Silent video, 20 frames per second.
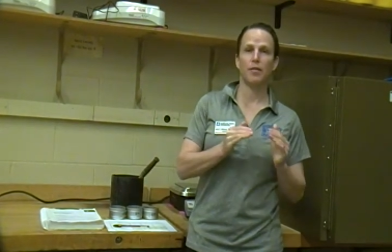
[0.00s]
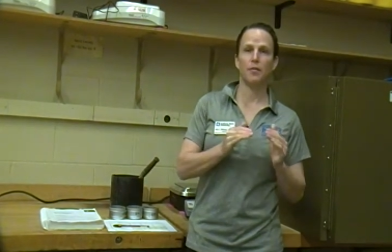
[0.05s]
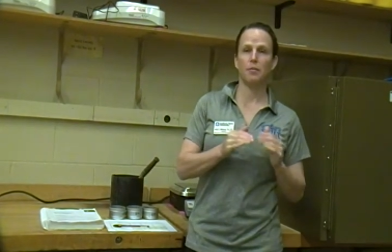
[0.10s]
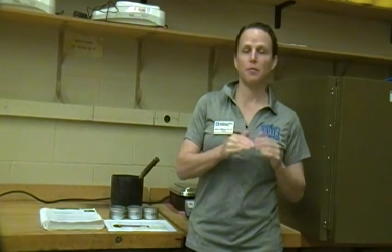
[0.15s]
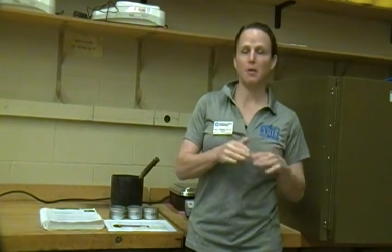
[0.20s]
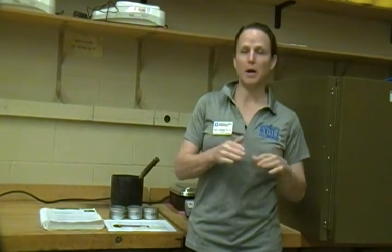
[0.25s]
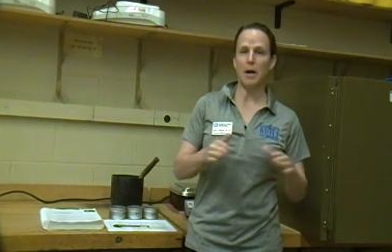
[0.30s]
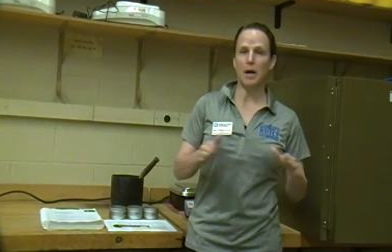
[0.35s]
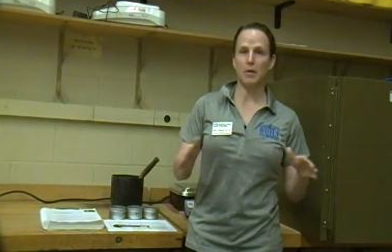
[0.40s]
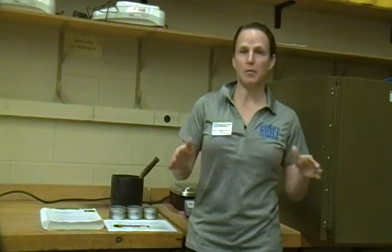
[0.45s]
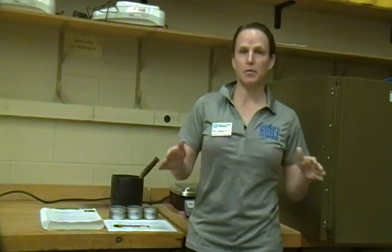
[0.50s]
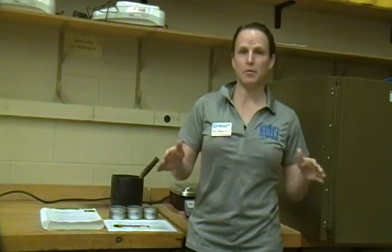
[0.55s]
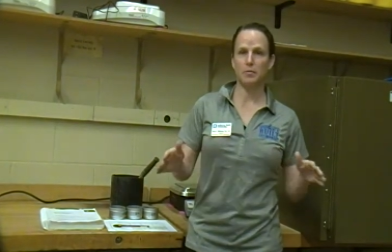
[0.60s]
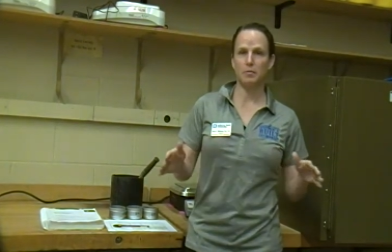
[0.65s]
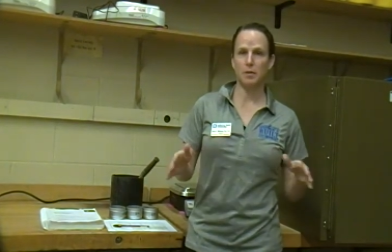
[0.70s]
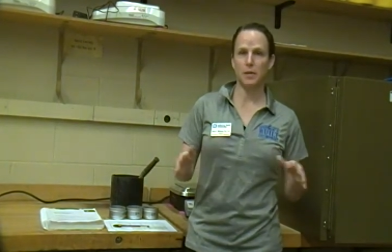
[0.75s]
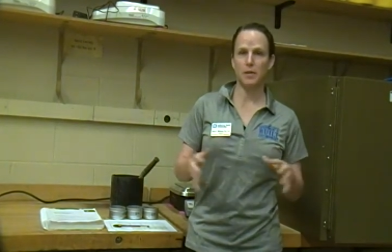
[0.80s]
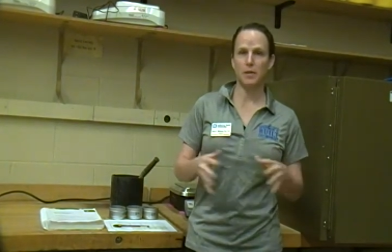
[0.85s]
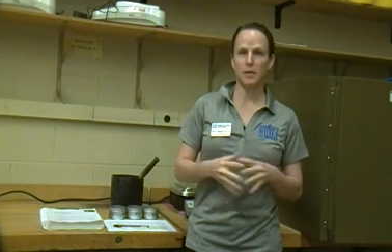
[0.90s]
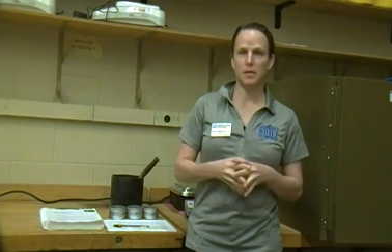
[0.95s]
throughout
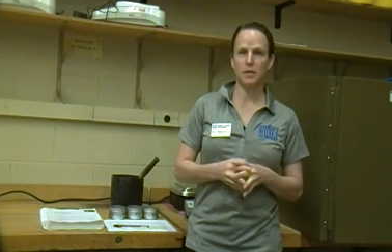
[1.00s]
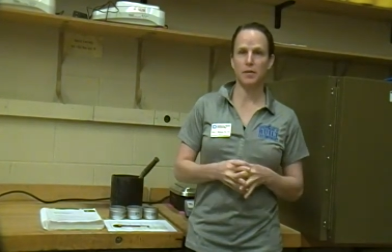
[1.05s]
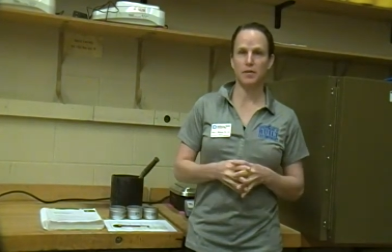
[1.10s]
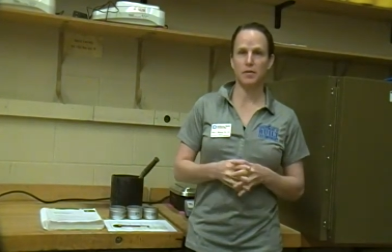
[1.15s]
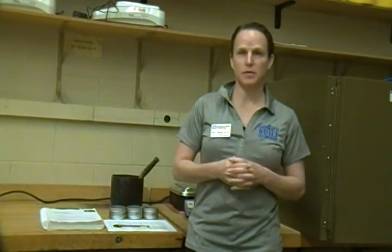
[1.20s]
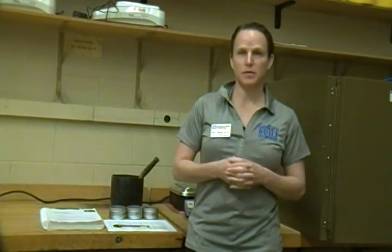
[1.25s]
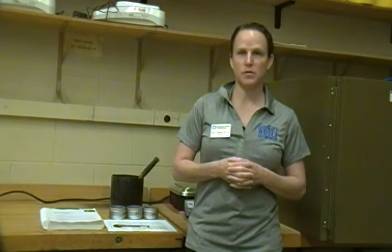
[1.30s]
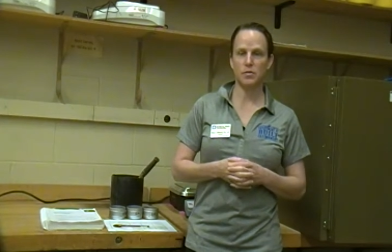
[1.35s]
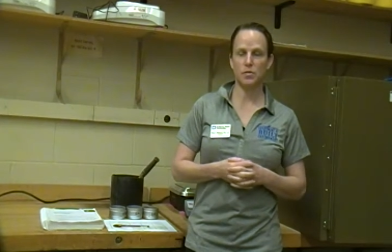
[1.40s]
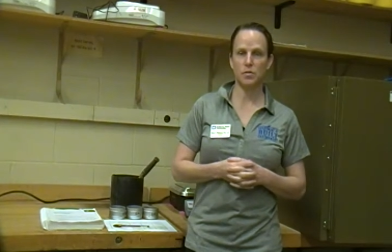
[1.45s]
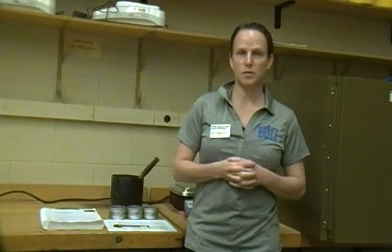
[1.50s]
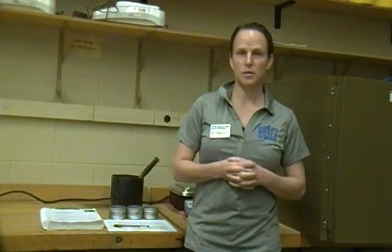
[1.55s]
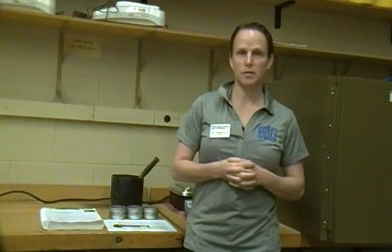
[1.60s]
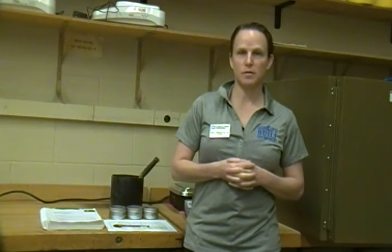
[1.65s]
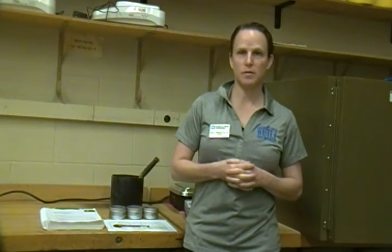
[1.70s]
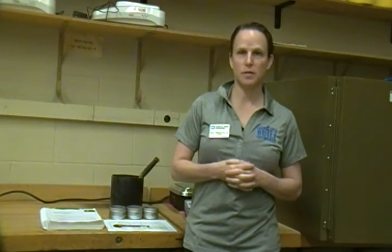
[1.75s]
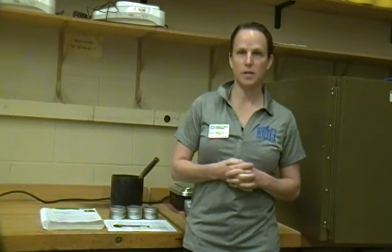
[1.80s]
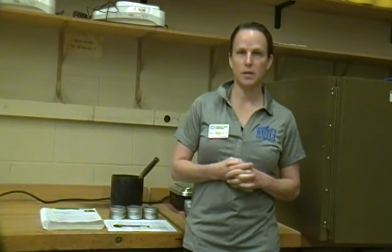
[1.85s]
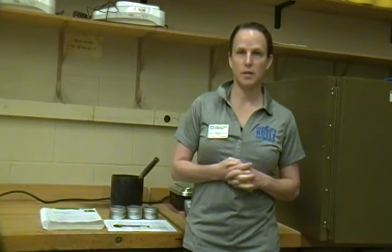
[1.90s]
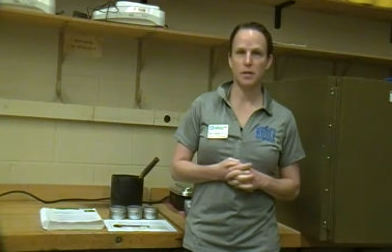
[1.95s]
the rest of the
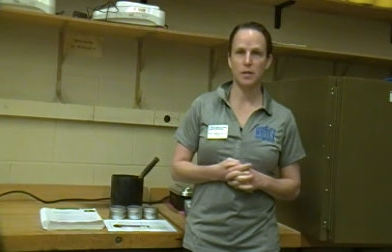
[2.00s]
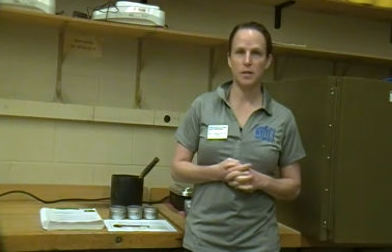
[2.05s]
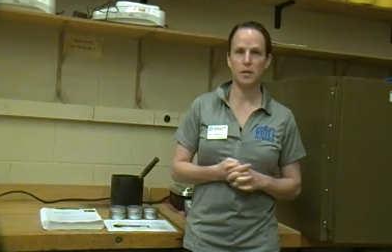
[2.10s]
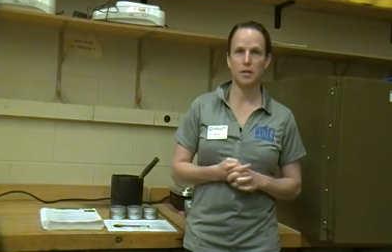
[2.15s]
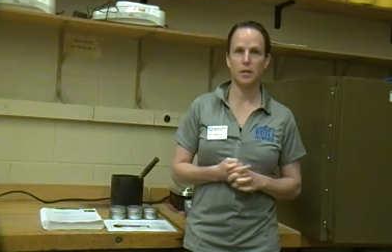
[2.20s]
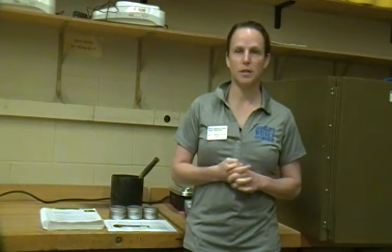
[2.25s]
soils